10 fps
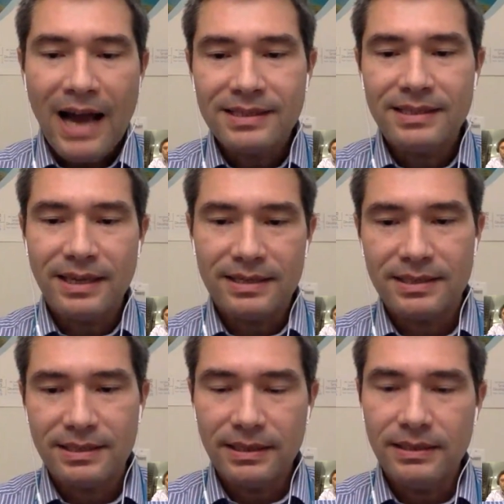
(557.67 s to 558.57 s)

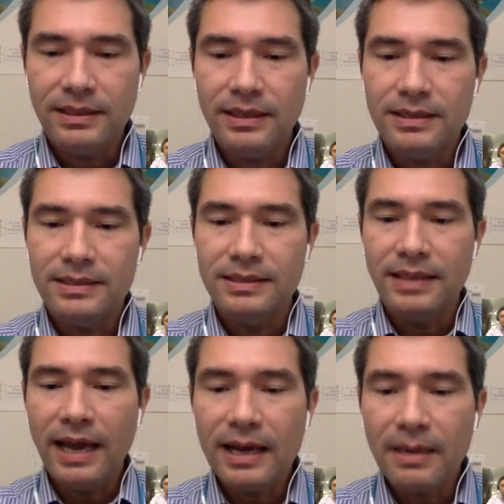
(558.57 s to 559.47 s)
access these
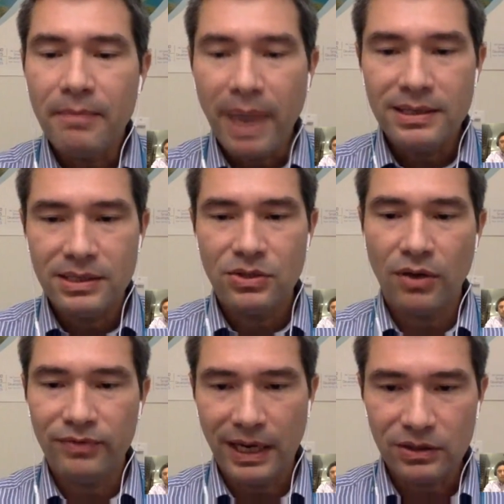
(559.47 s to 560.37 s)

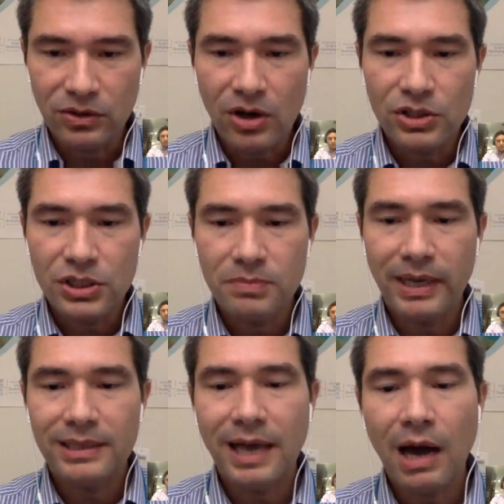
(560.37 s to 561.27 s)
databases of technologies,
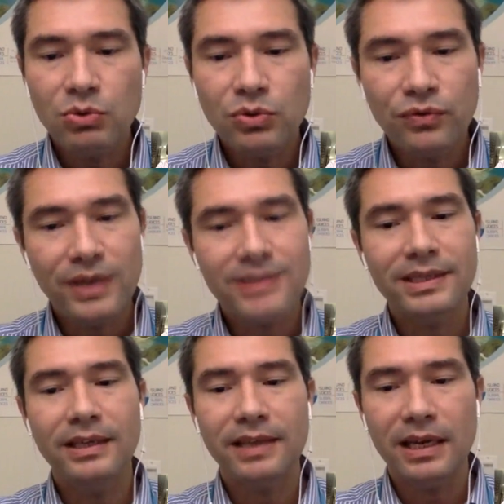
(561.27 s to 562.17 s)
but how to
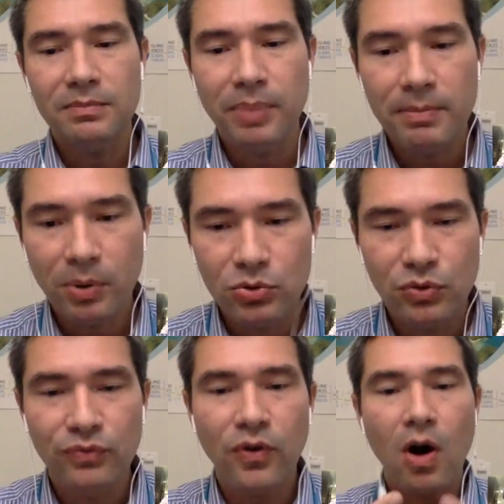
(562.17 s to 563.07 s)
facilitate people to
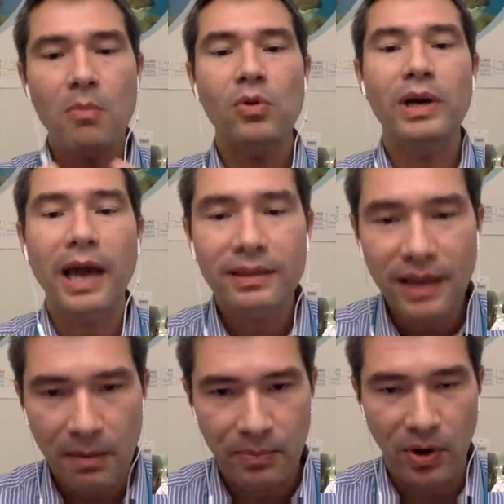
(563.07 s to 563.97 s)
formulate
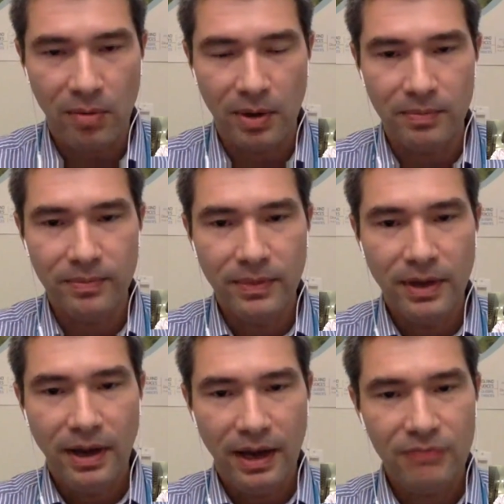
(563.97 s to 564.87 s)
their problem
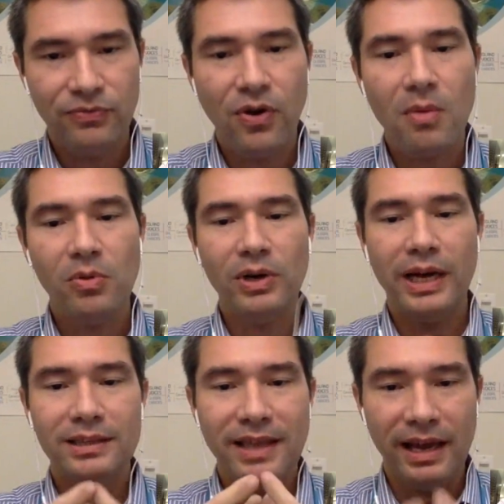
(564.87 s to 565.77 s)
and
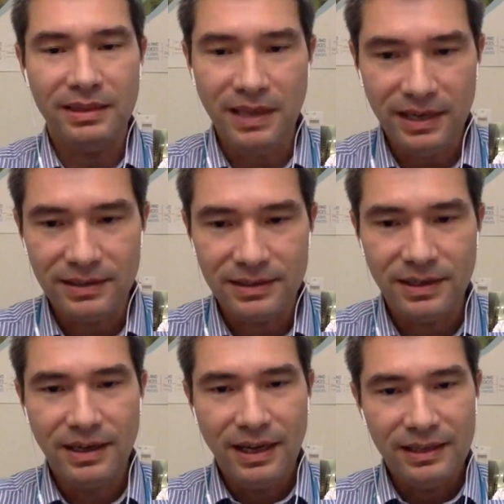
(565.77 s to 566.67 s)
formulate their need
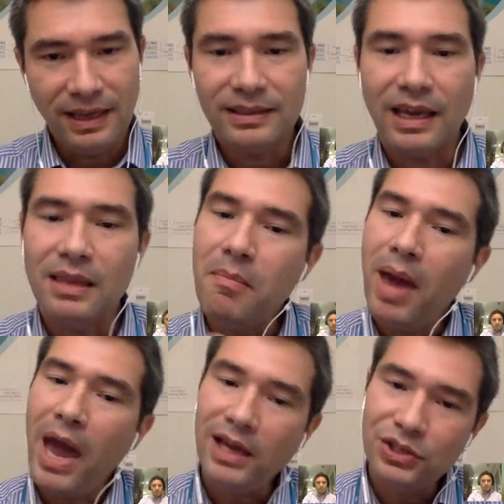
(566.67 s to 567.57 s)
that
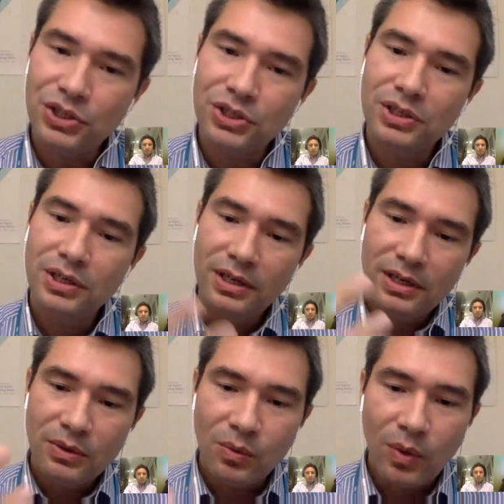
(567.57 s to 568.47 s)
can match
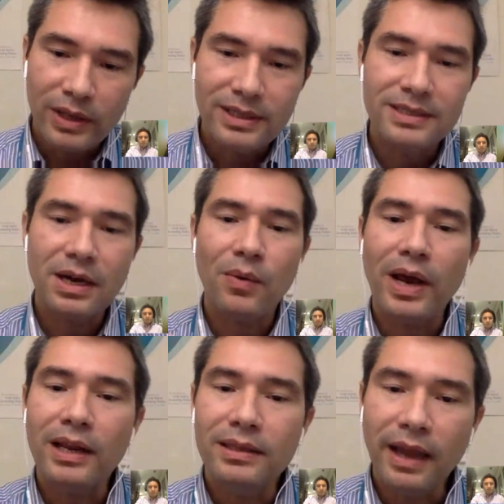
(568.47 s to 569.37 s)
what is
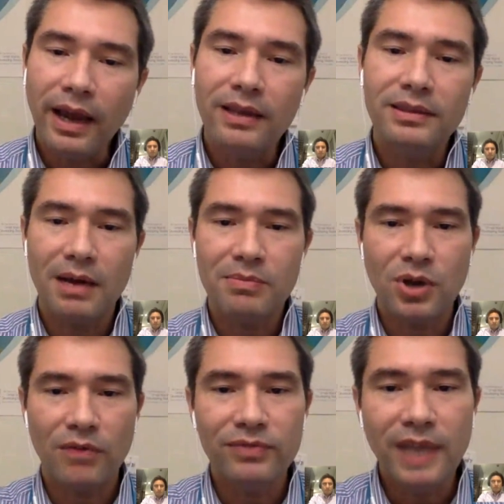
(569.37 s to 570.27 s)
already there in
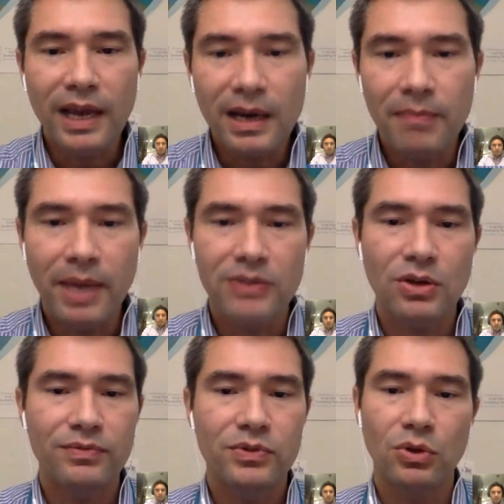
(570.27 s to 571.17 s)
terms of database
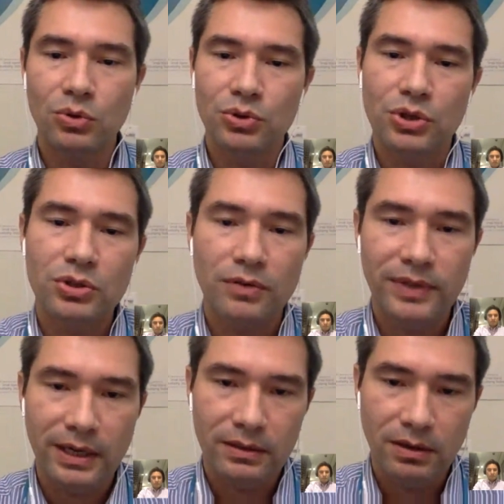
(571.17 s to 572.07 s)
of solutions of
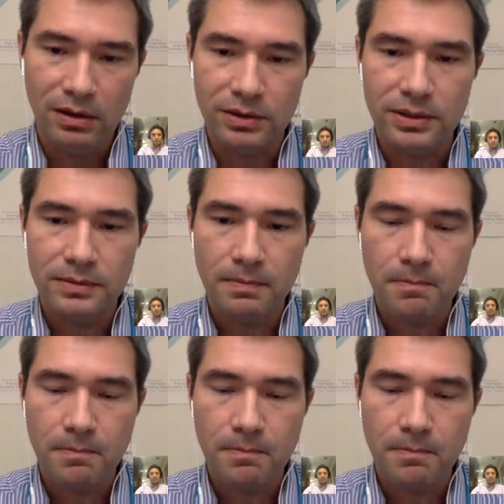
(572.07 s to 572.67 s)
technologies.